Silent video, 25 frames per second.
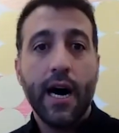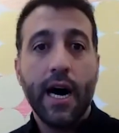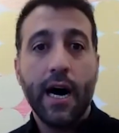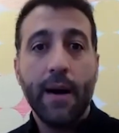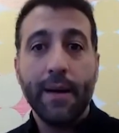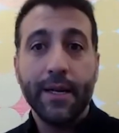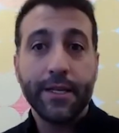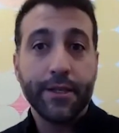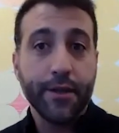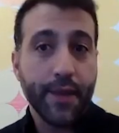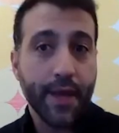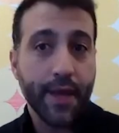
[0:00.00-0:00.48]

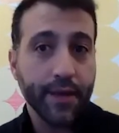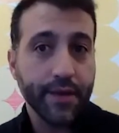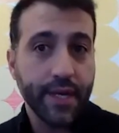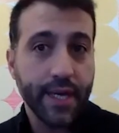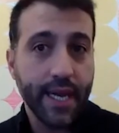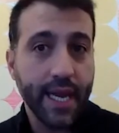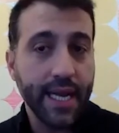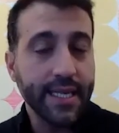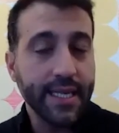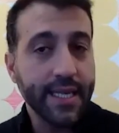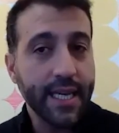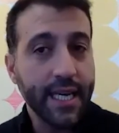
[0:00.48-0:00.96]
In
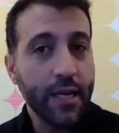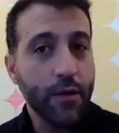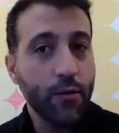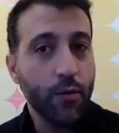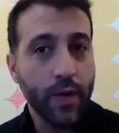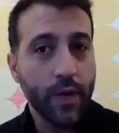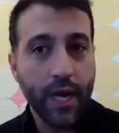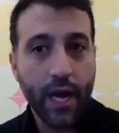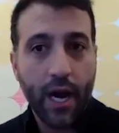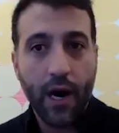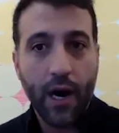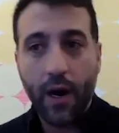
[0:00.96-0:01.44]
2018,
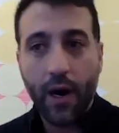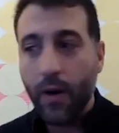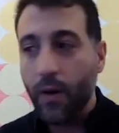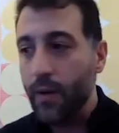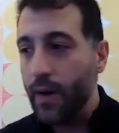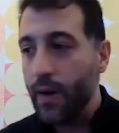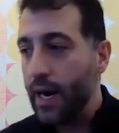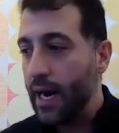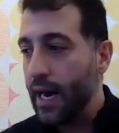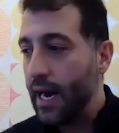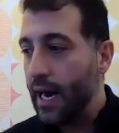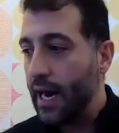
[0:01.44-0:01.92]
we
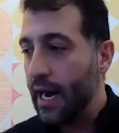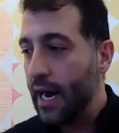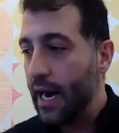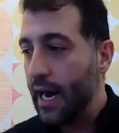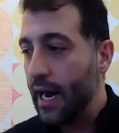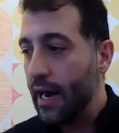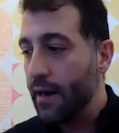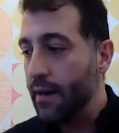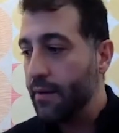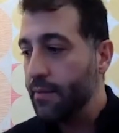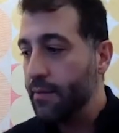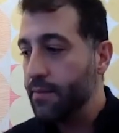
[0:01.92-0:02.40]

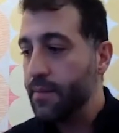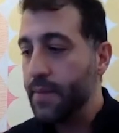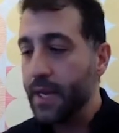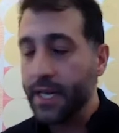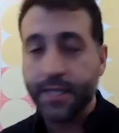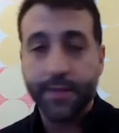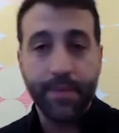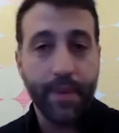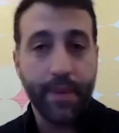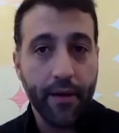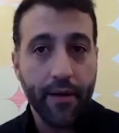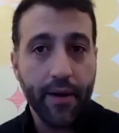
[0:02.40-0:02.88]
all
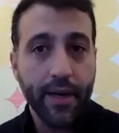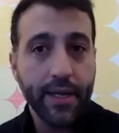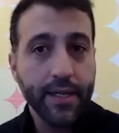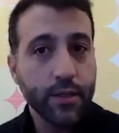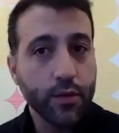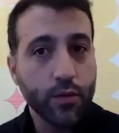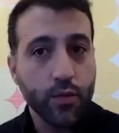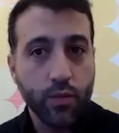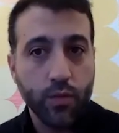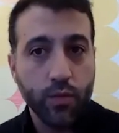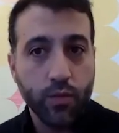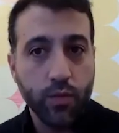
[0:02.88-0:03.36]

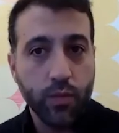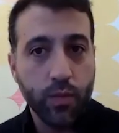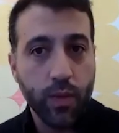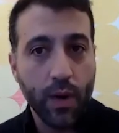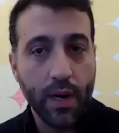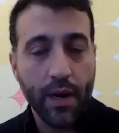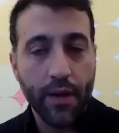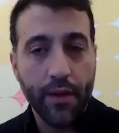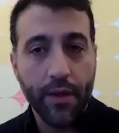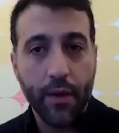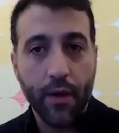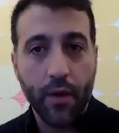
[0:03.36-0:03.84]
experienced one
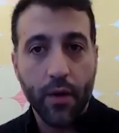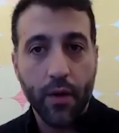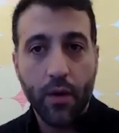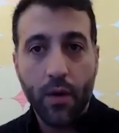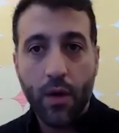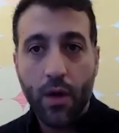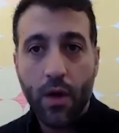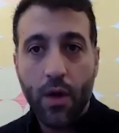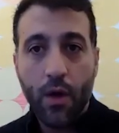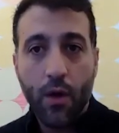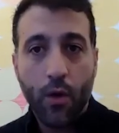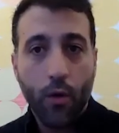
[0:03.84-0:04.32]
of the
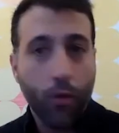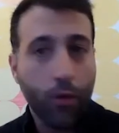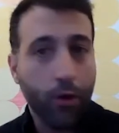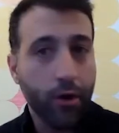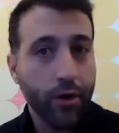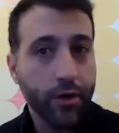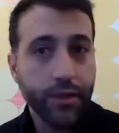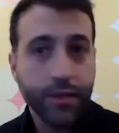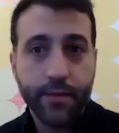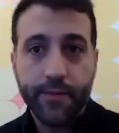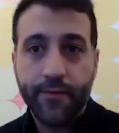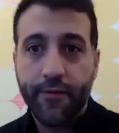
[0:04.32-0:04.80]

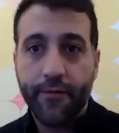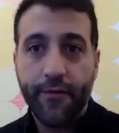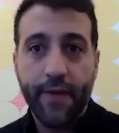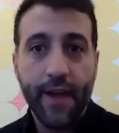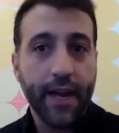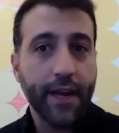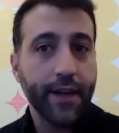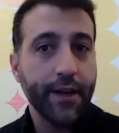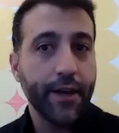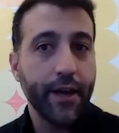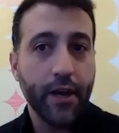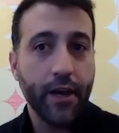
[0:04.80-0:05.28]
worst
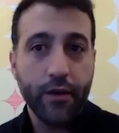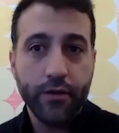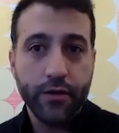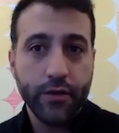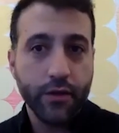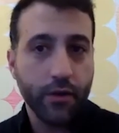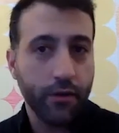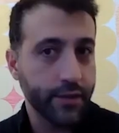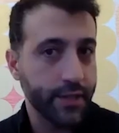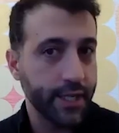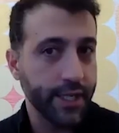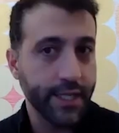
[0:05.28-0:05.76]
fake news
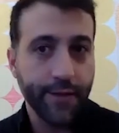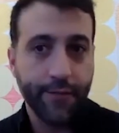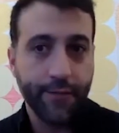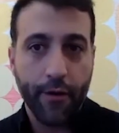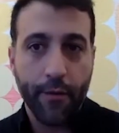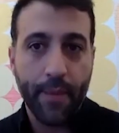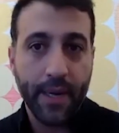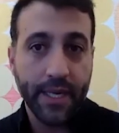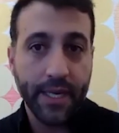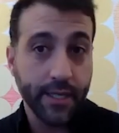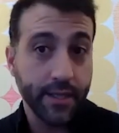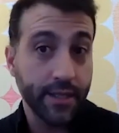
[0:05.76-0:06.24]
or
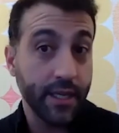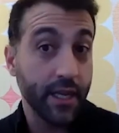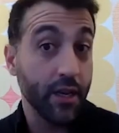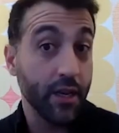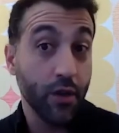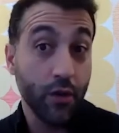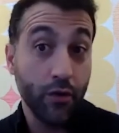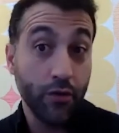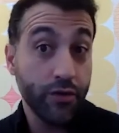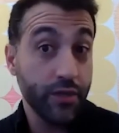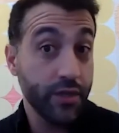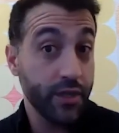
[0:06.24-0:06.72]
disinformation
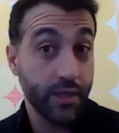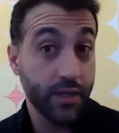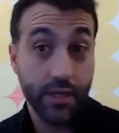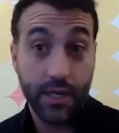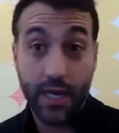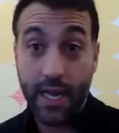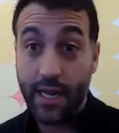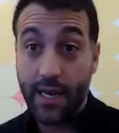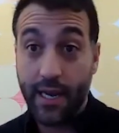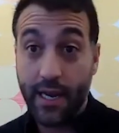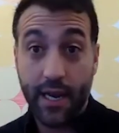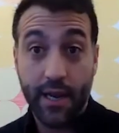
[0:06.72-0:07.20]
delusions
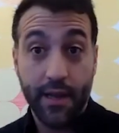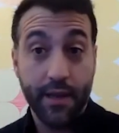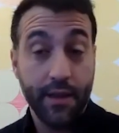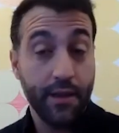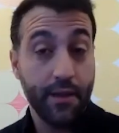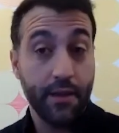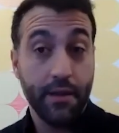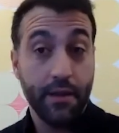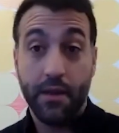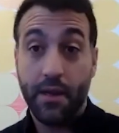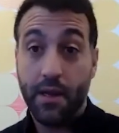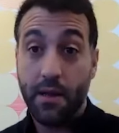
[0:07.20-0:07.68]

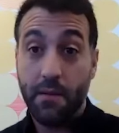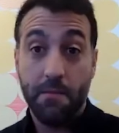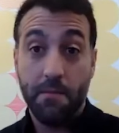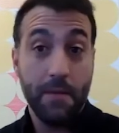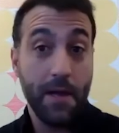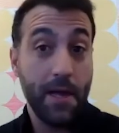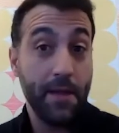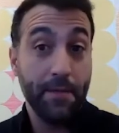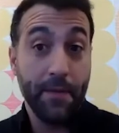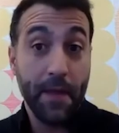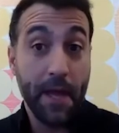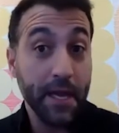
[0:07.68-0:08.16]

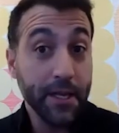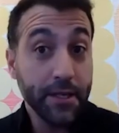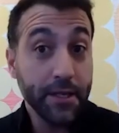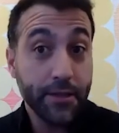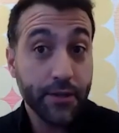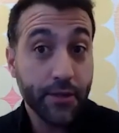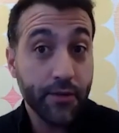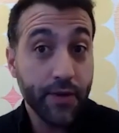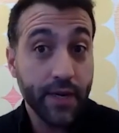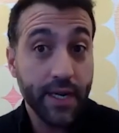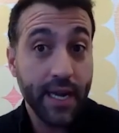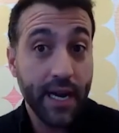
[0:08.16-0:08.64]
in
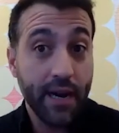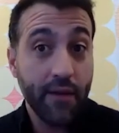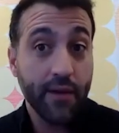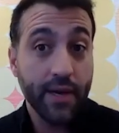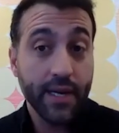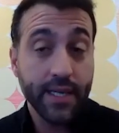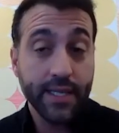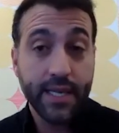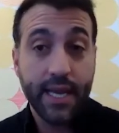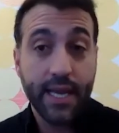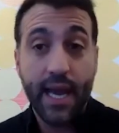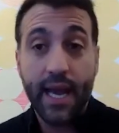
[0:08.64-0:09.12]
history, I
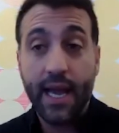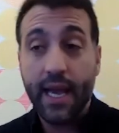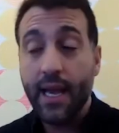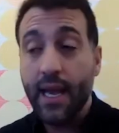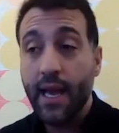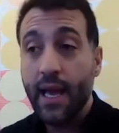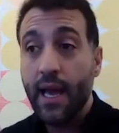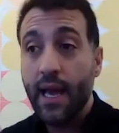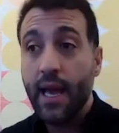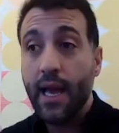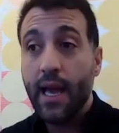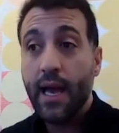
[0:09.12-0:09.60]
wanna say.
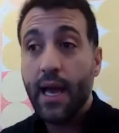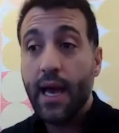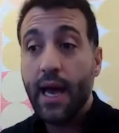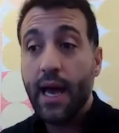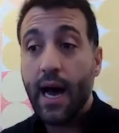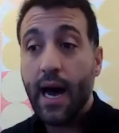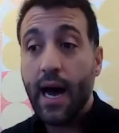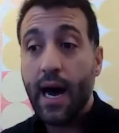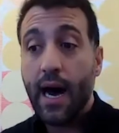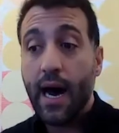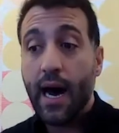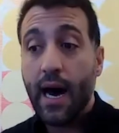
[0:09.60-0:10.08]

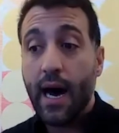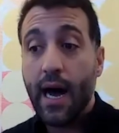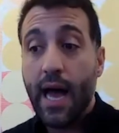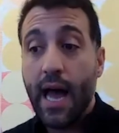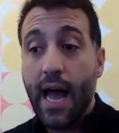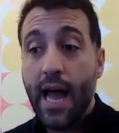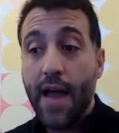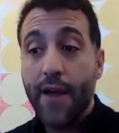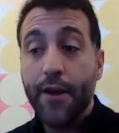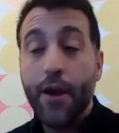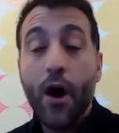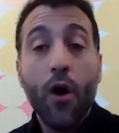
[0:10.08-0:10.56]

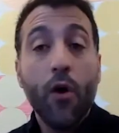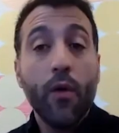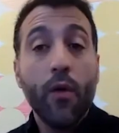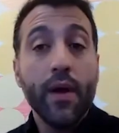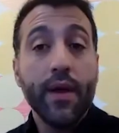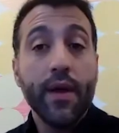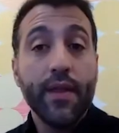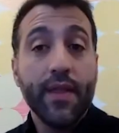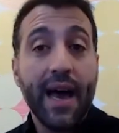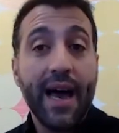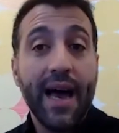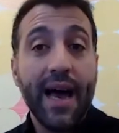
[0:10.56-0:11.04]
And
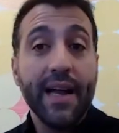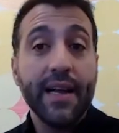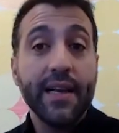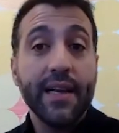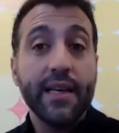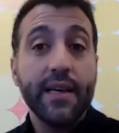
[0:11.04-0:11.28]
knowing that